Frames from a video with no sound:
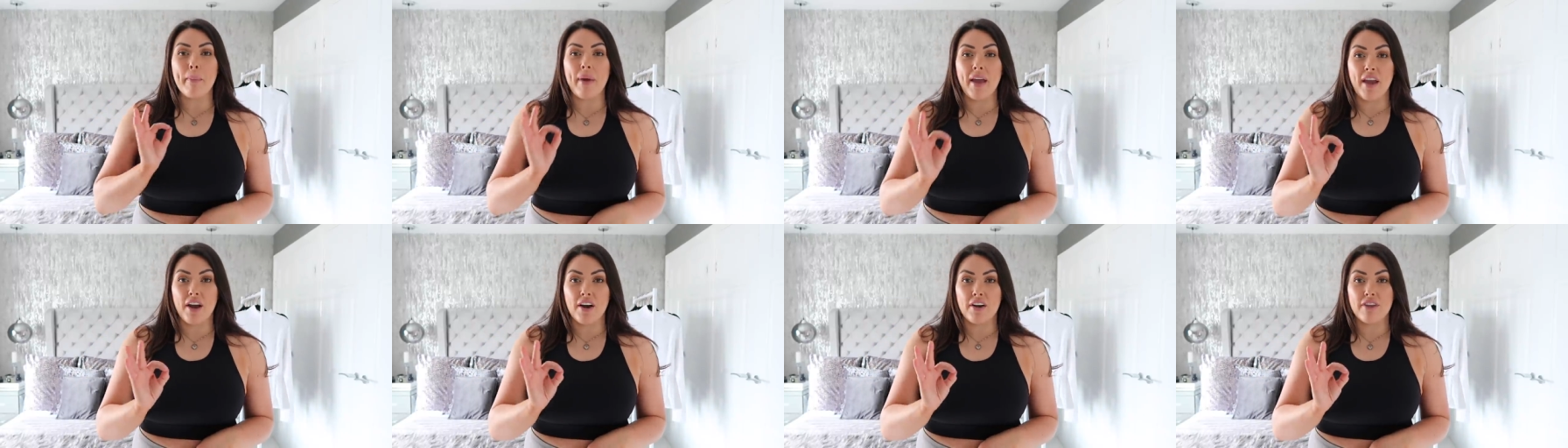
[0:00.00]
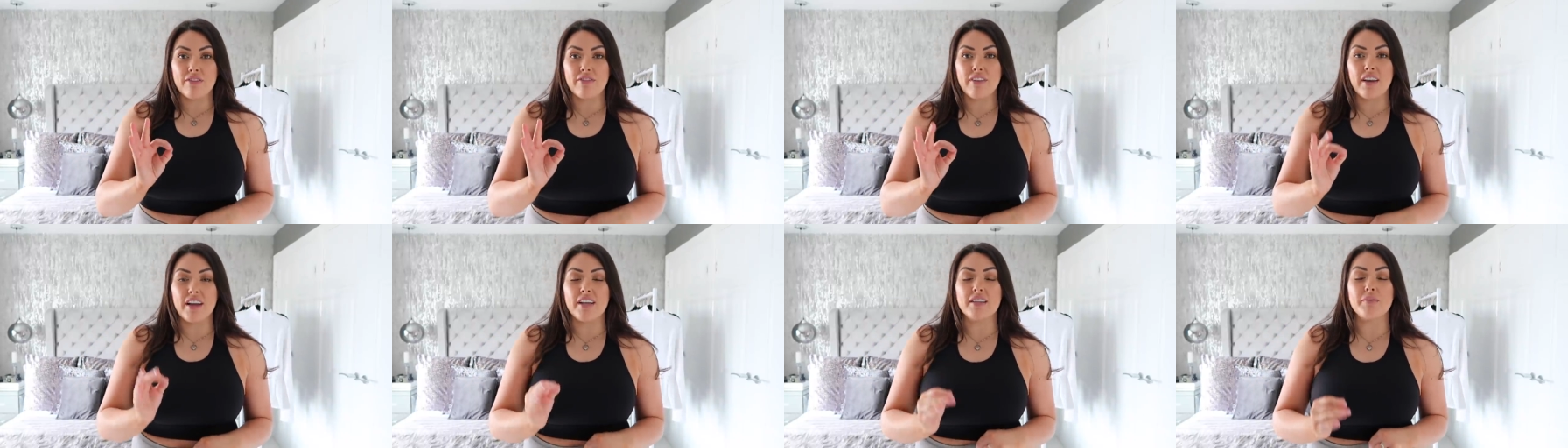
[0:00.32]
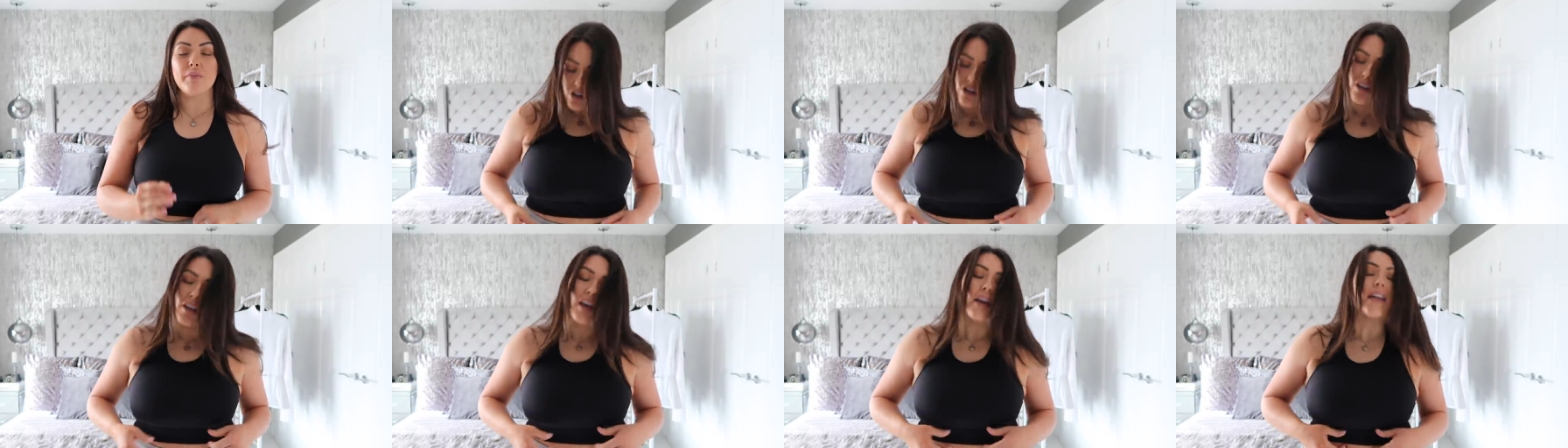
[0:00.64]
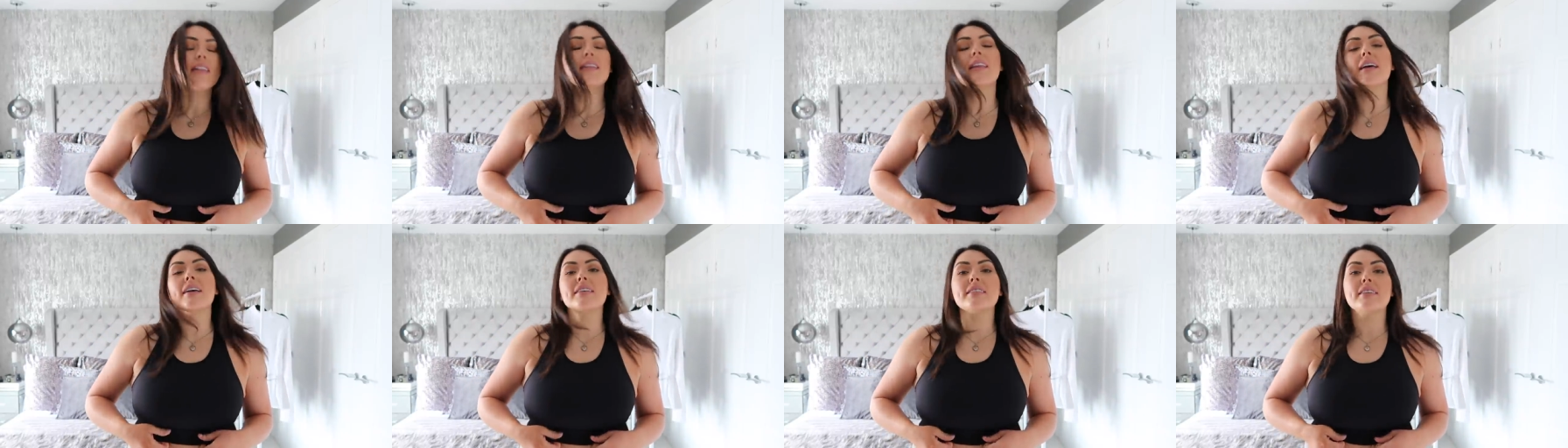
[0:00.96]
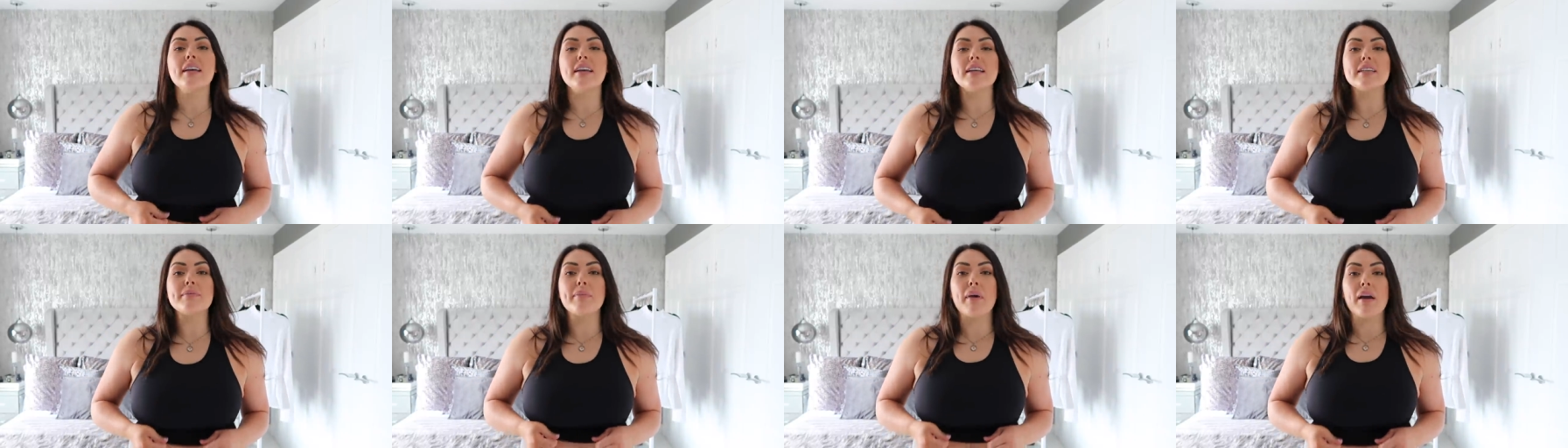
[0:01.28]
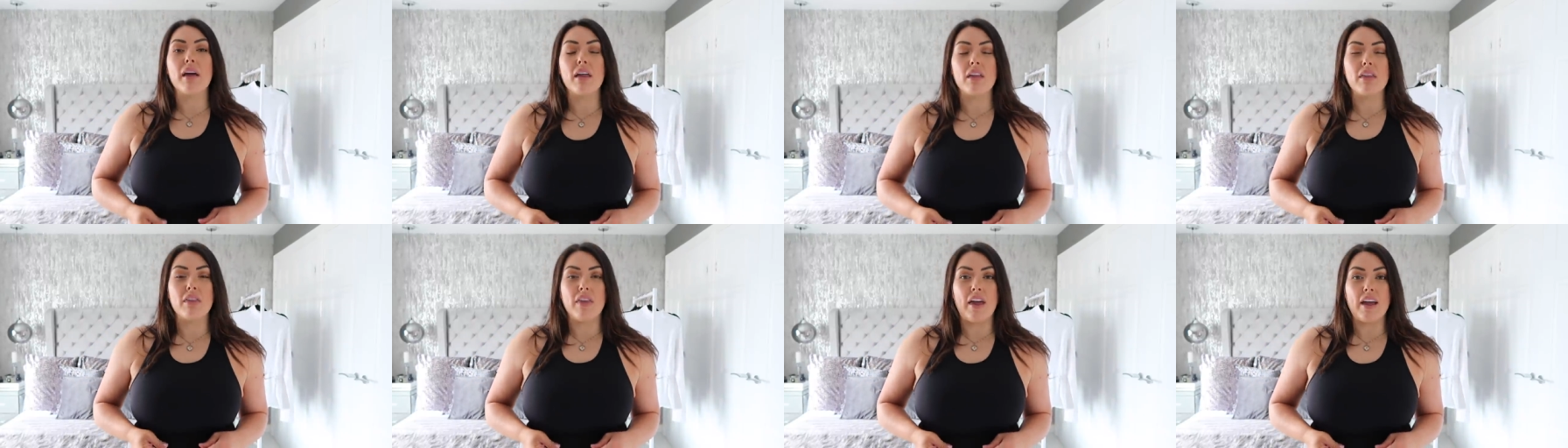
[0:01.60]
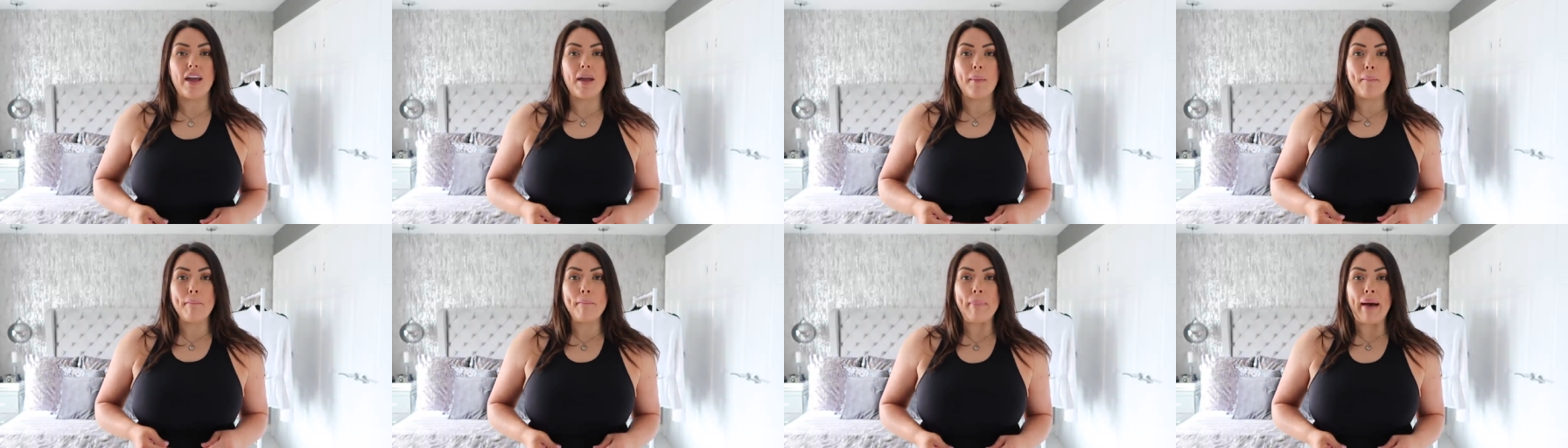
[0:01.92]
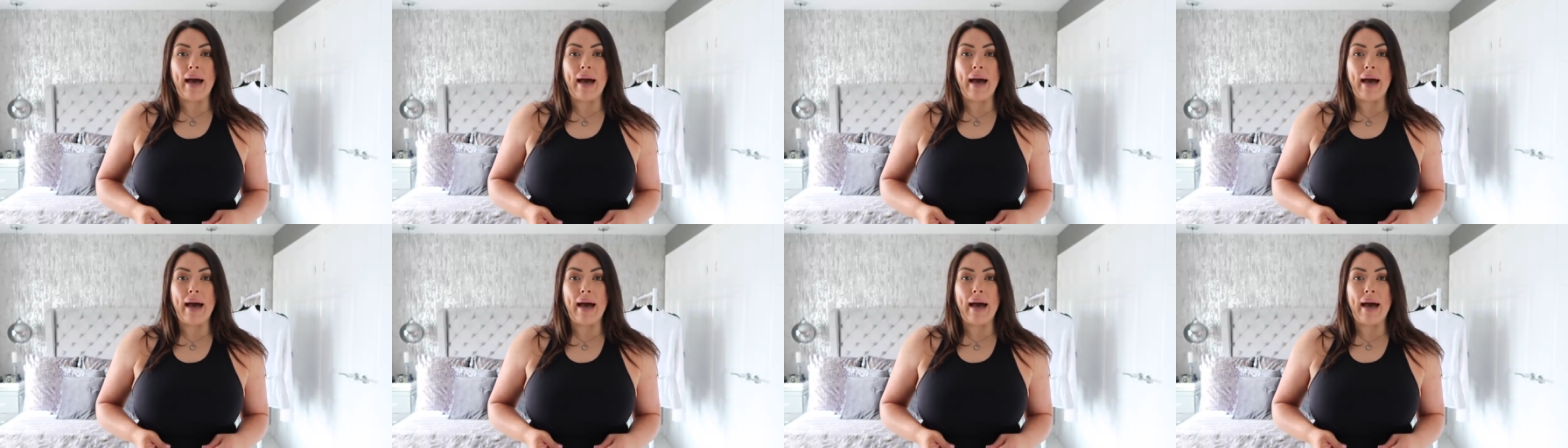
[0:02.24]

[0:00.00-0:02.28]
perfect you're getting this nice big thick